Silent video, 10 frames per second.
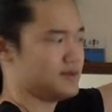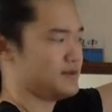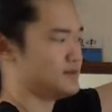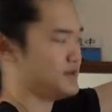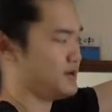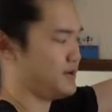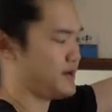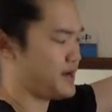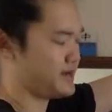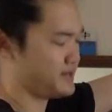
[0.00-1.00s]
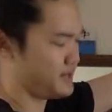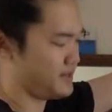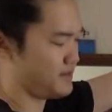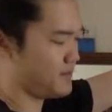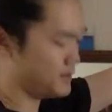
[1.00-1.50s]
So it has like
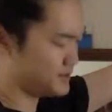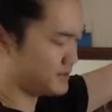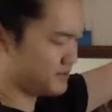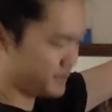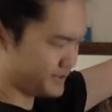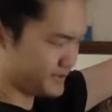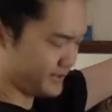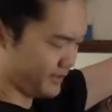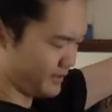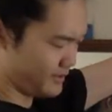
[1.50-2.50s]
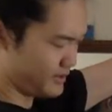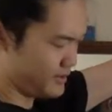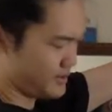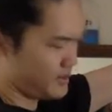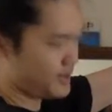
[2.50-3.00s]
the most impulse there,
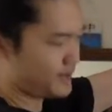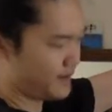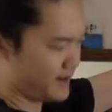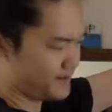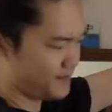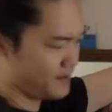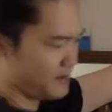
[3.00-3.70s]
right?